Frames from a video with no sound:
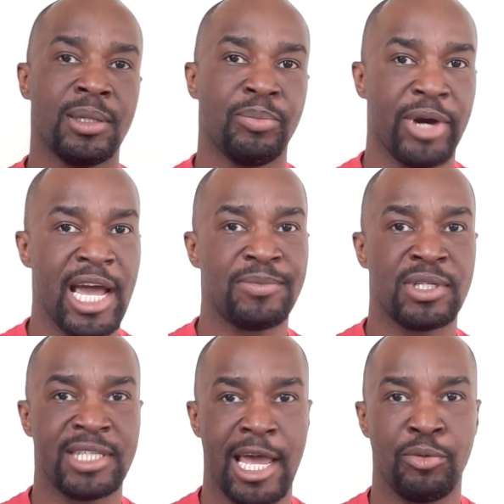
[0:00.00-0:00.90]
Perhaps
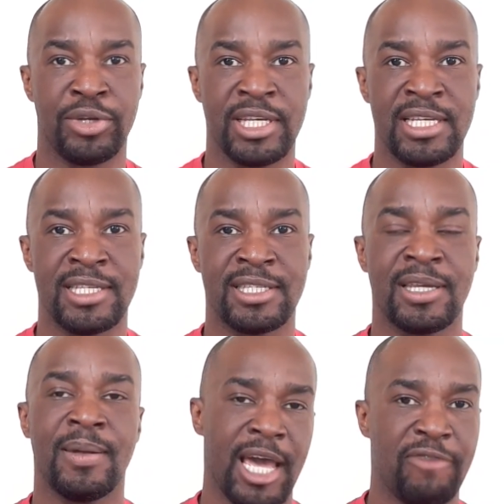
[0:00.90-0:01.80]
the Taiwanese
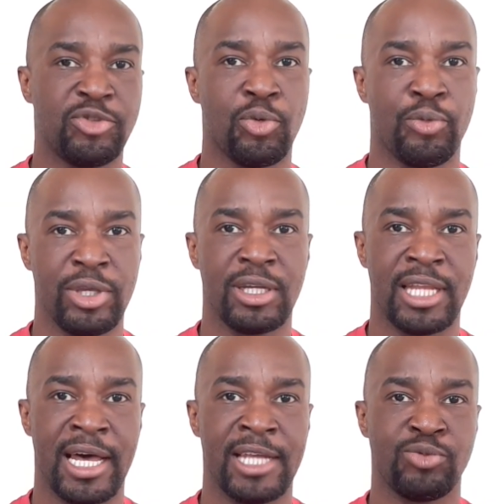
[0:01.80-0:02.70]
have to
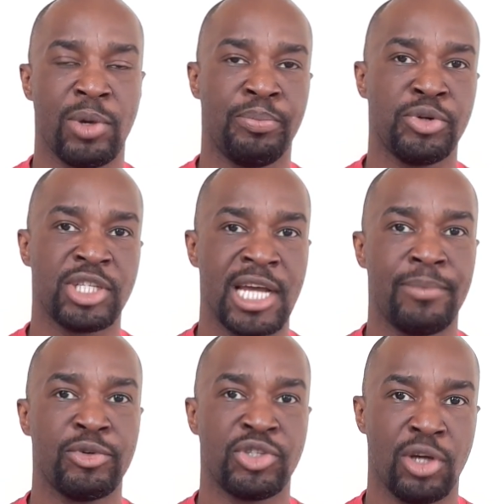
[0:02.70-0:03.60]
realize when push
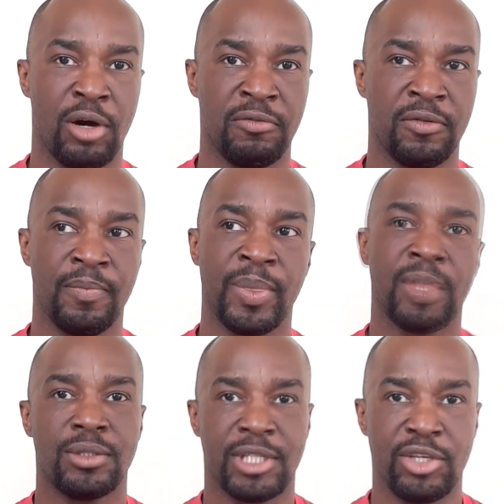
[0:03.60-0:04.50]
comes to shove,
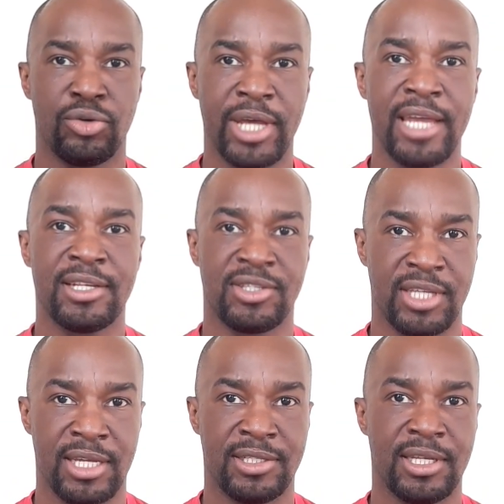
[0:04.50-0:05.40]
the United
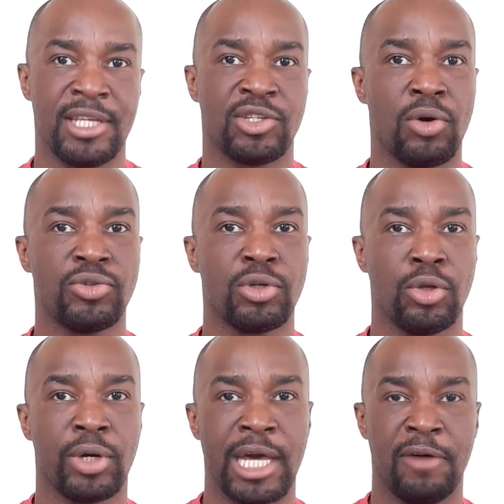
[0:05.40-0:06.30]
States is going to
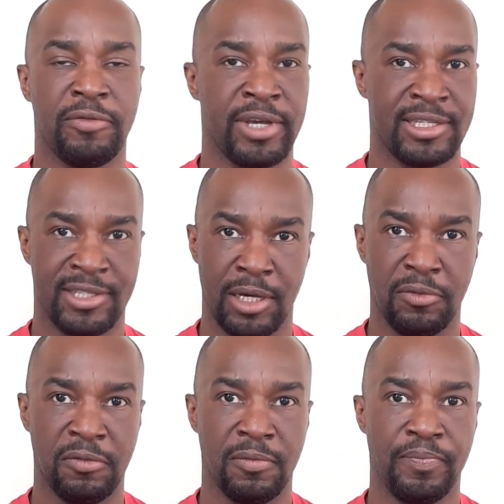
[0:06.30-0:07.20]
look out for
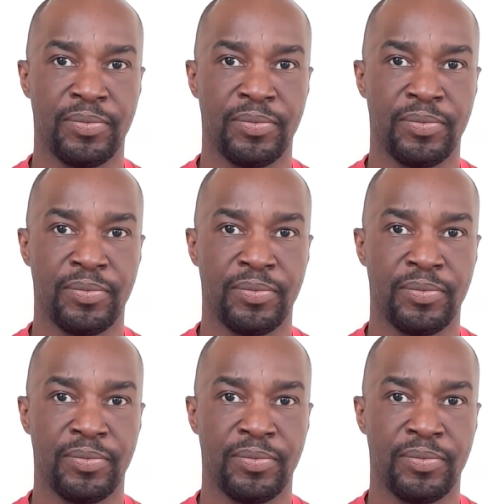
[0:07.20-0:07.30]
itself.